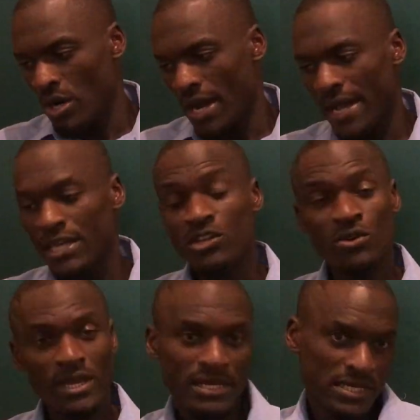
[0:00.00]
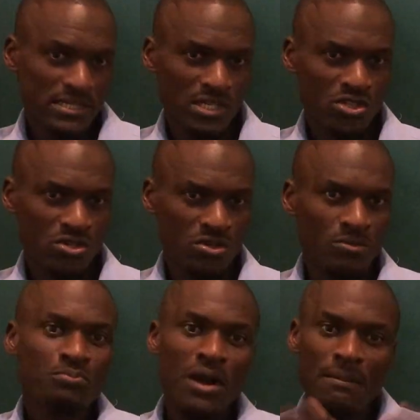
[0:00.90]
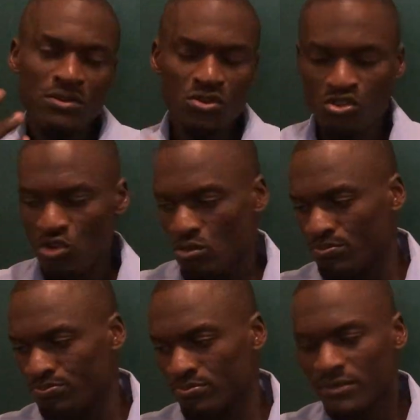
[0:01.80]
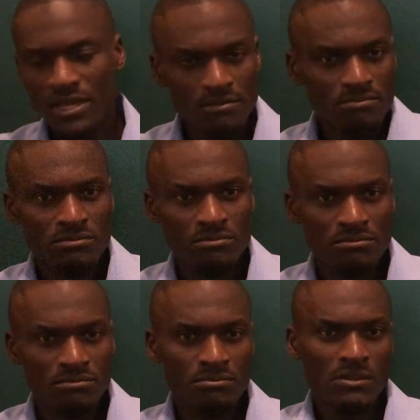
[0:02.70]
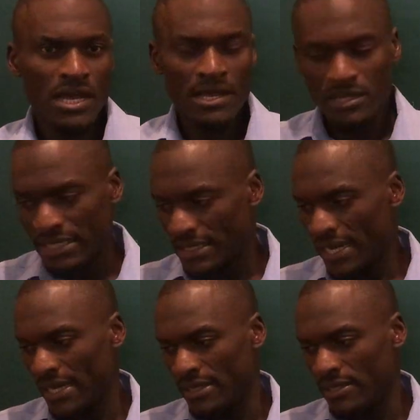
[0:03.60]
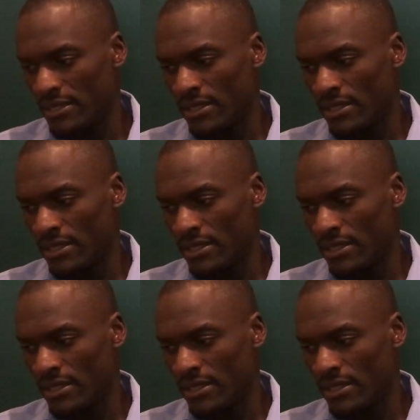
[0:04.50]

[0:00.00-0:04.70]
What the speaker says: header section, probably on your letterhead.